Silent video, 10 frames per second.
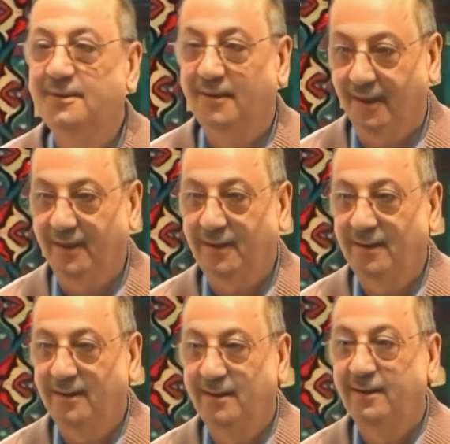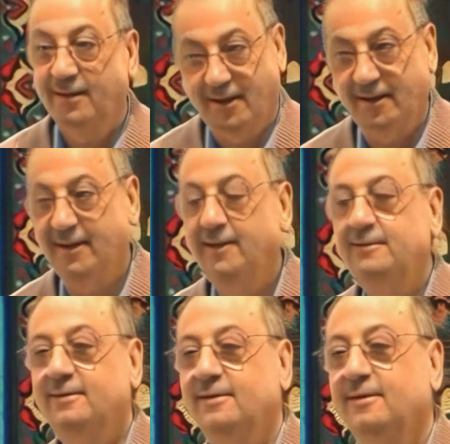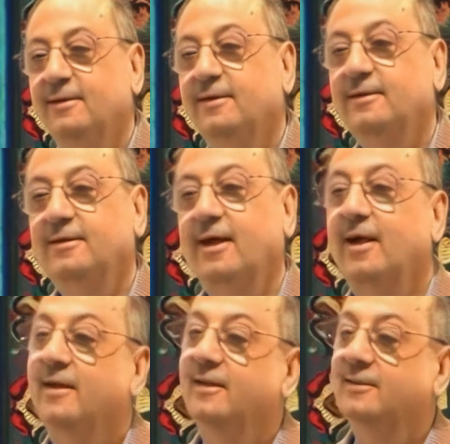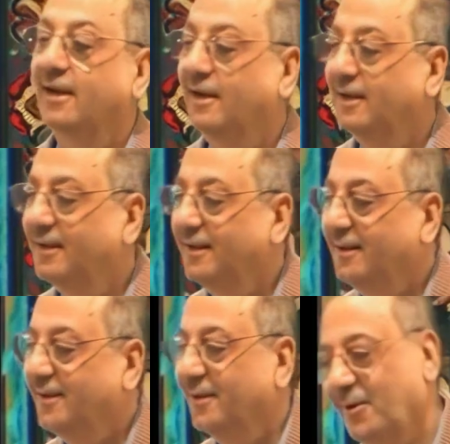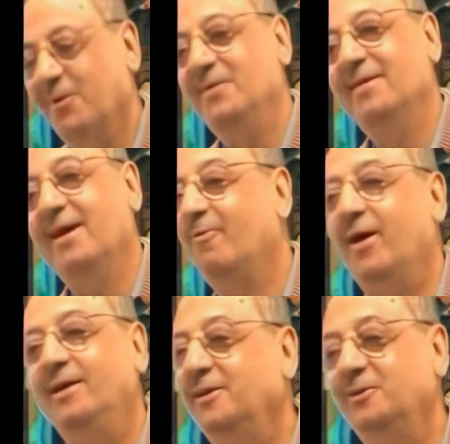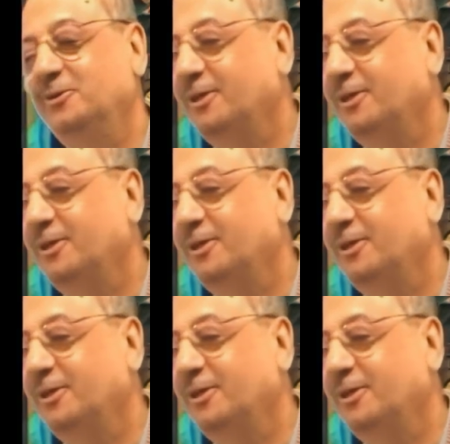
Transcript: huh? Kānat, kānata, kunna. Why did you